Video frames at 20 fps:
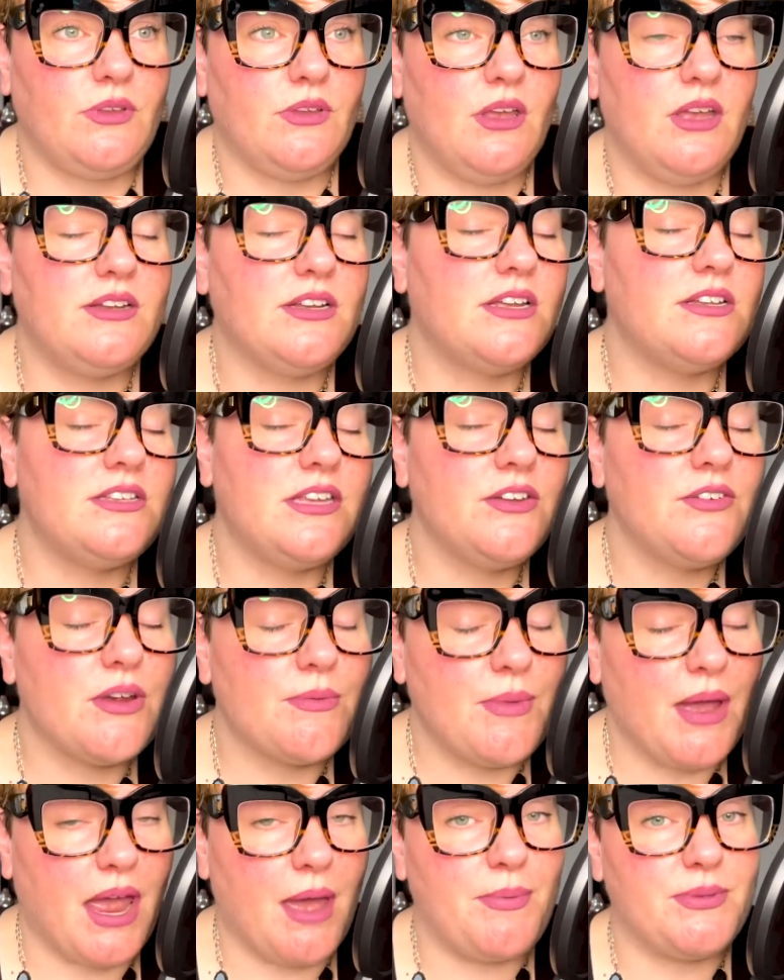
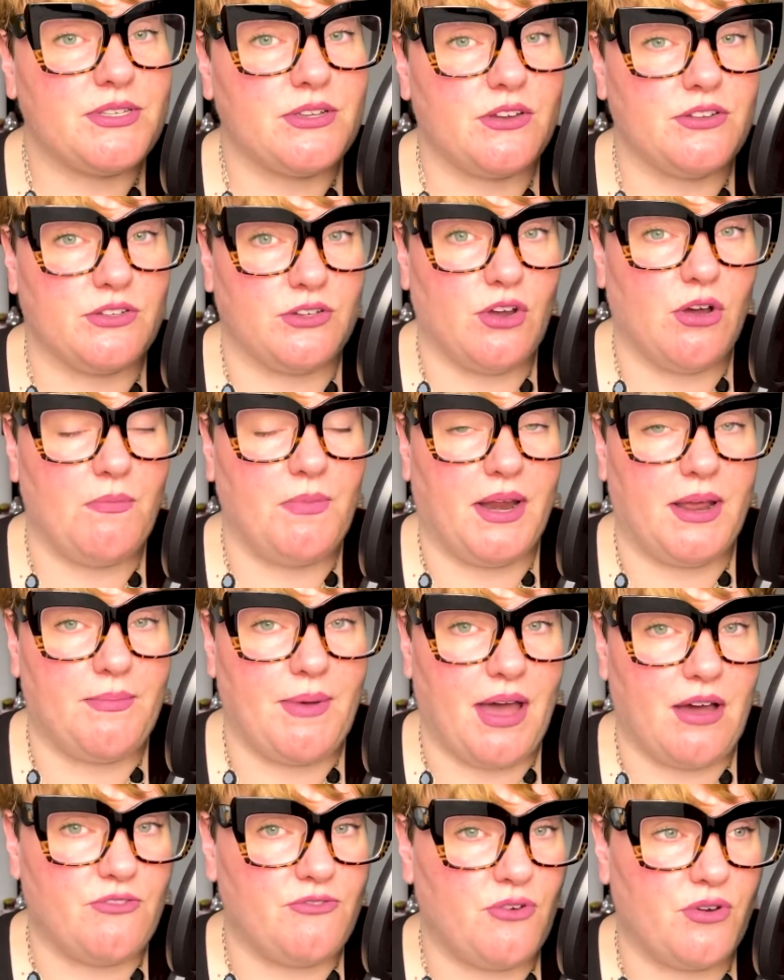considering my episodes are normally
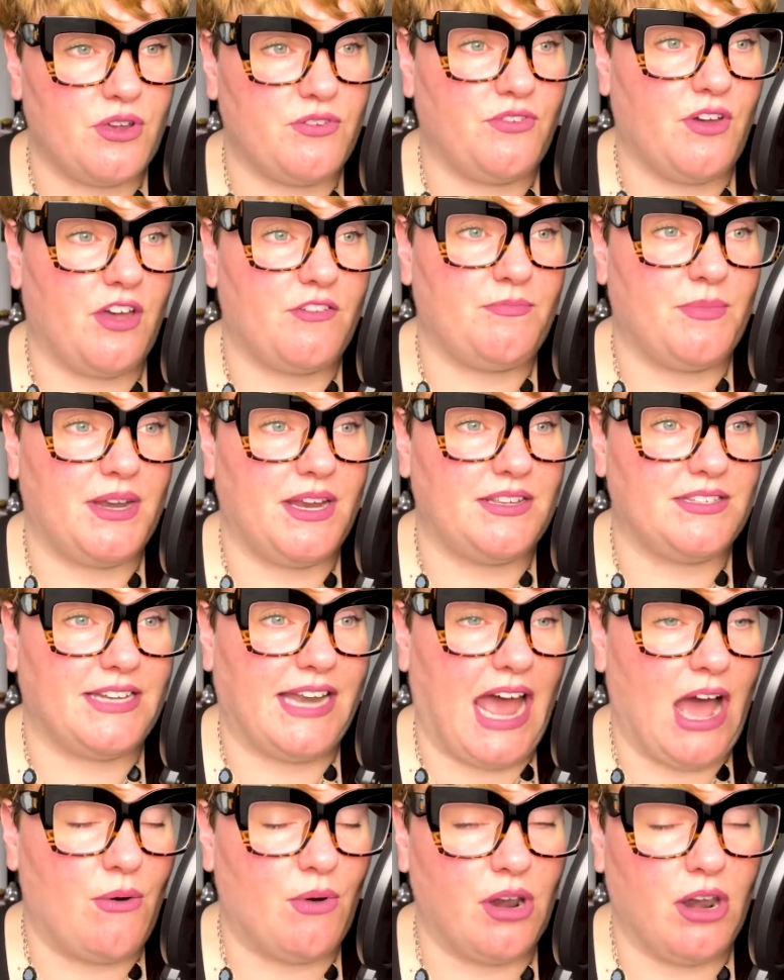about 45 minutes, an
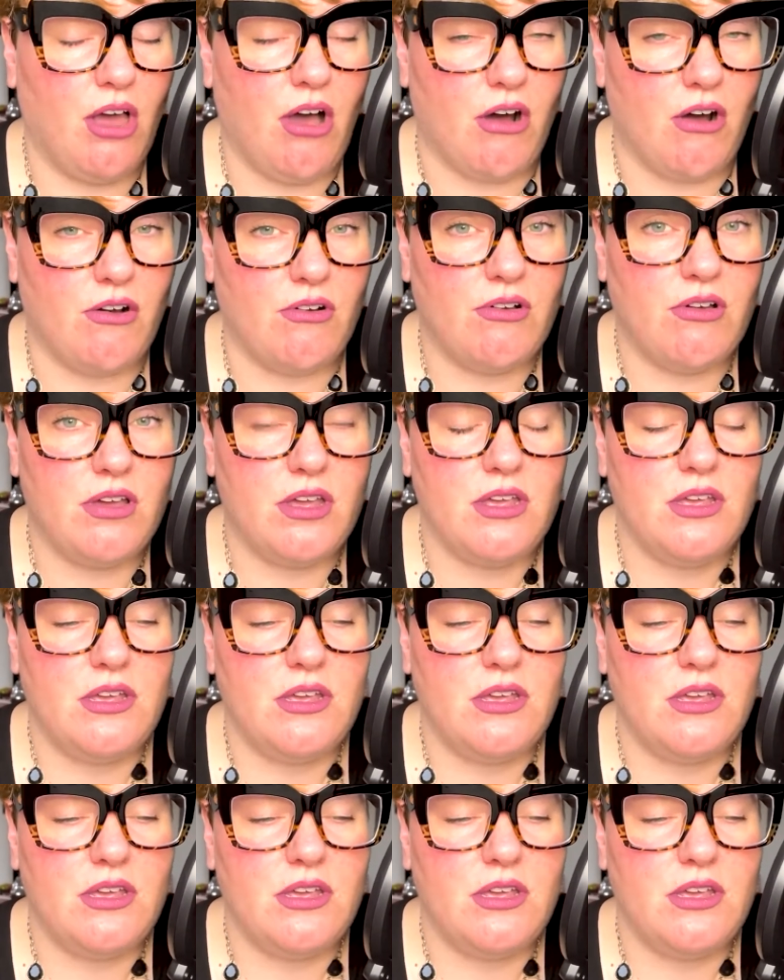hour long,